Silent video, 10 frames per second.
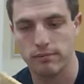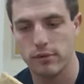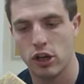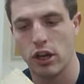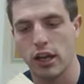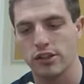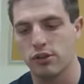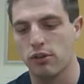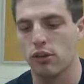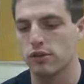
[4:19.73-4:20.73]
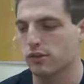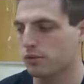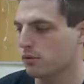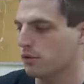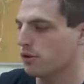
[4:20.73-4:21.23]
You're going to get 2 of those. Those
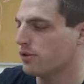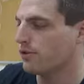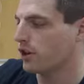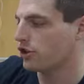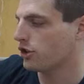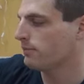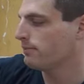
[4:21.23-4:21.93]
will reduce friction.